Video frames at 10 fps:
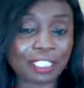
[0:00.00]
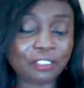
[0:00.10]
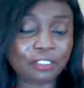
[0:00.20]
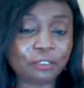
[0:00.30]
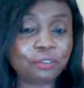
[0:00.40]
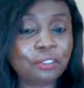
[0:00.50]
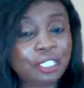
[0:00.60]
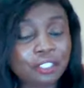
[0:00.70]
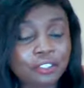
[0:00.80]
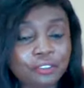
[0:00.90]
I knew,
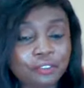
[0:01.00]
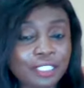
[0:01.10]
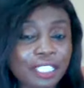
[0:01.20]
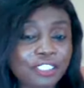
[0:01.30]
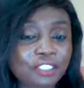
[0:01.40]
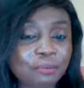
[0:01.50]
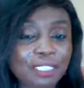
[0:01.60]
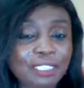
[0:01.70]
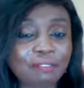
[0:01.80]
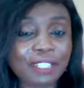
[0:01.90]
you know, there had to
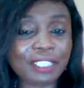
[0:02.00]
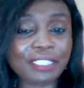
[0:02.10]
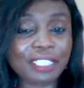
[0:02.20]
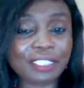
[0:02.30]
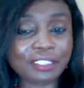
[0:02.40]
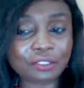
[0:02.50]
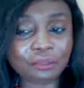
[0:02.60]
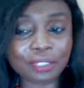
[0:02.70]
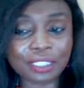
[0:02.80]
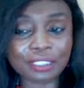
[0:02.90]
be a divine hand
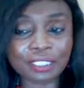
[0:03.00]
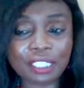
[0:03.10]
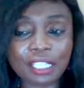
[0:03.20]
to it.